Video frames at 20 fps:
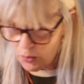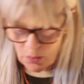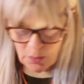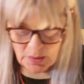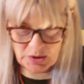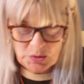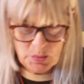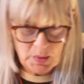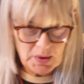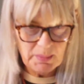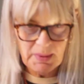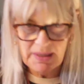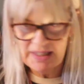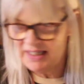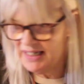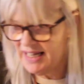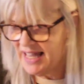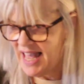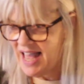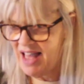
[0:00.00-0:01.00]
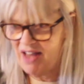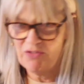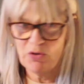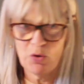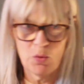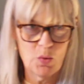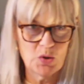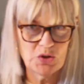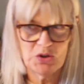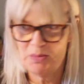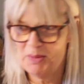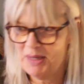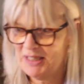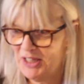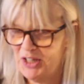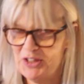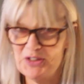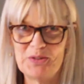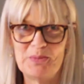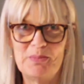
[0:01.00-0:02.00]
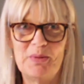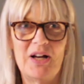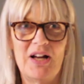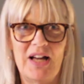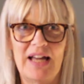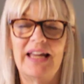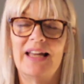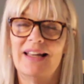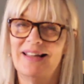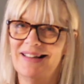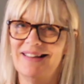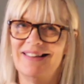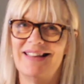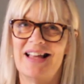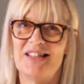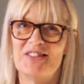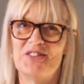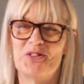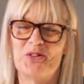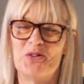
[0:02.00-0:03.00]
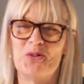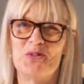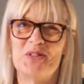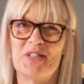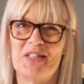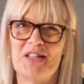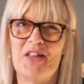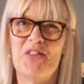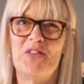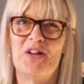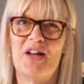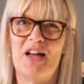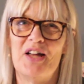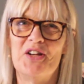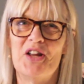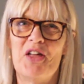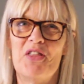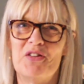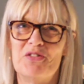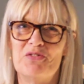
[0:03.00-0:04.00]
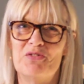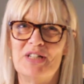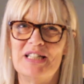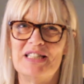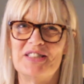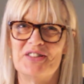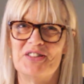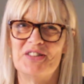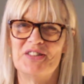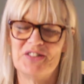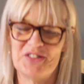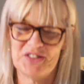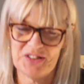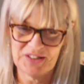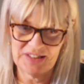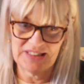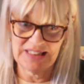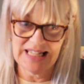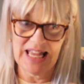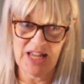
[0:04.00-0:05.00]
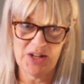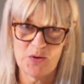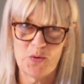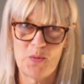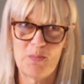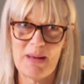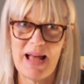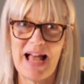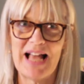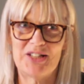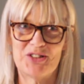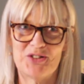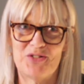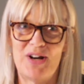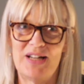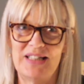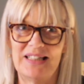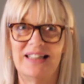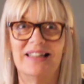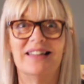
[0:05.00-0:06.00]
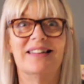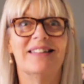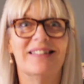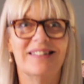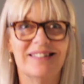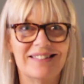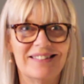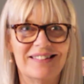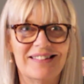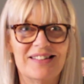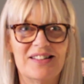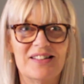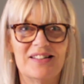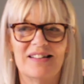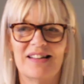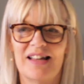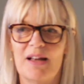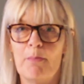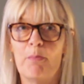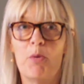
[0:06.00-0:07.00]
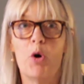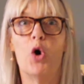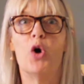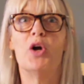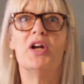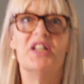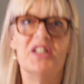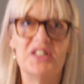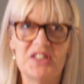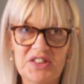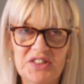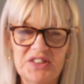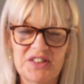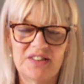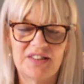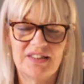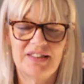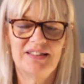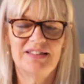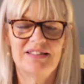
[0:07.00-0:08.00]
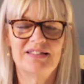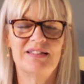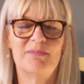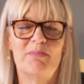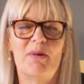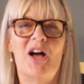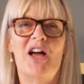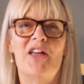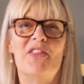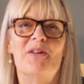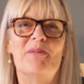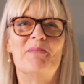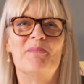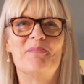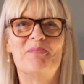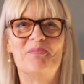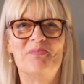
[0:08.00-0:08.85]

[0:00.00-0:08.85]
which one am I going to have, or what am I going to buy? That's of course another reason to get your bags ready, poised to buy them.